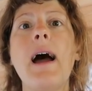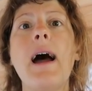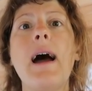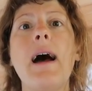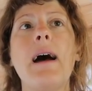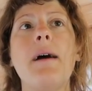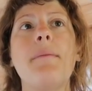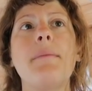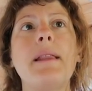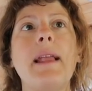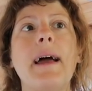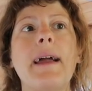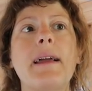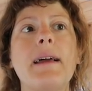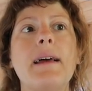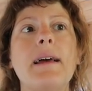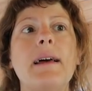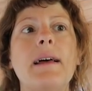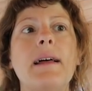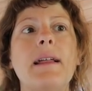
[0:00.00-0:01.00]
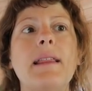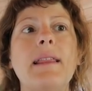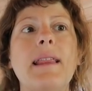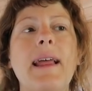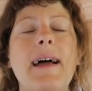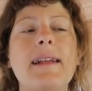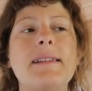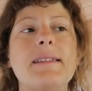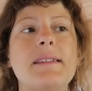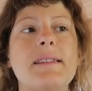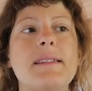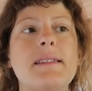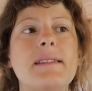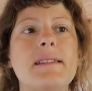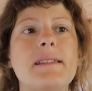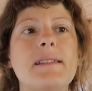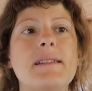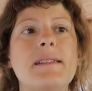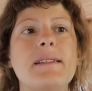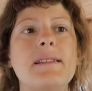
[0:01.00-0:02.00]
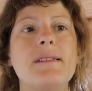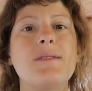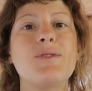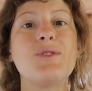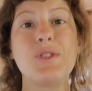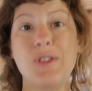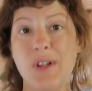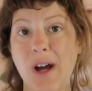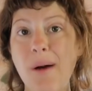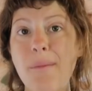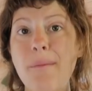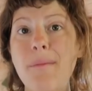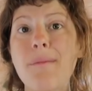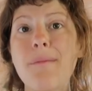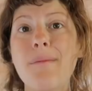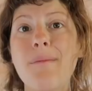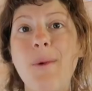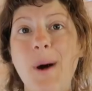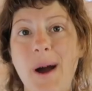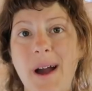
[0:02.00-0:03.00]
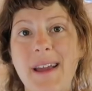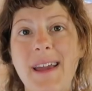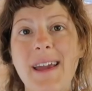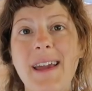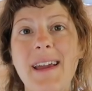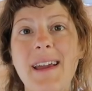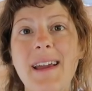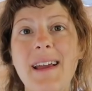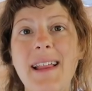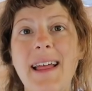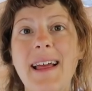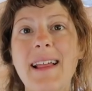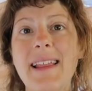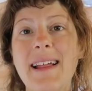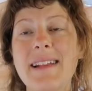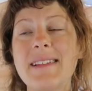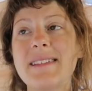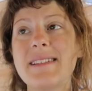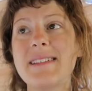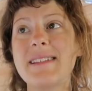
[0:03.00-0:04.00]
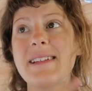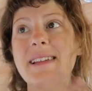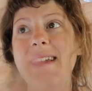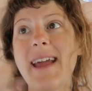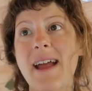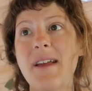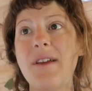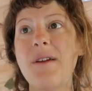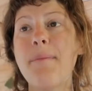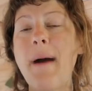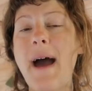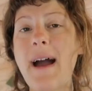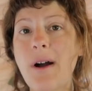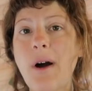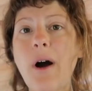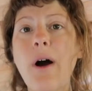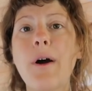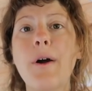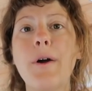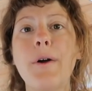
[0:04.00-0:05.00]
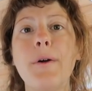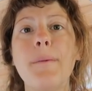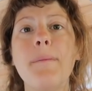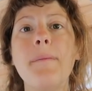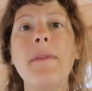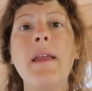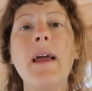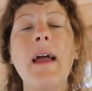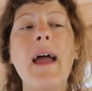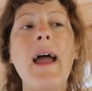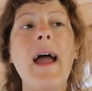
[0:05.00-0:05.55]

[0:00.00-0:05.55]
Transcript: um, like let's stop working like let's get you back home